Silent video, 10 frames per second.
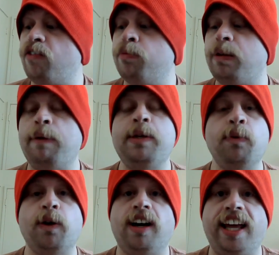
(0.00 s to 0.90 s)
Rublev,
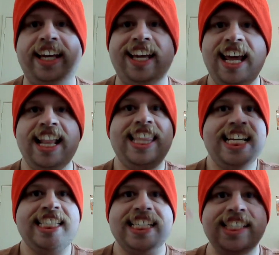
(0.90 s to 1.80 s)
you were like,
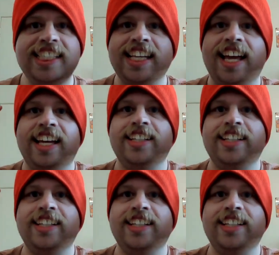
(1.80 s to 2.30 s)
this is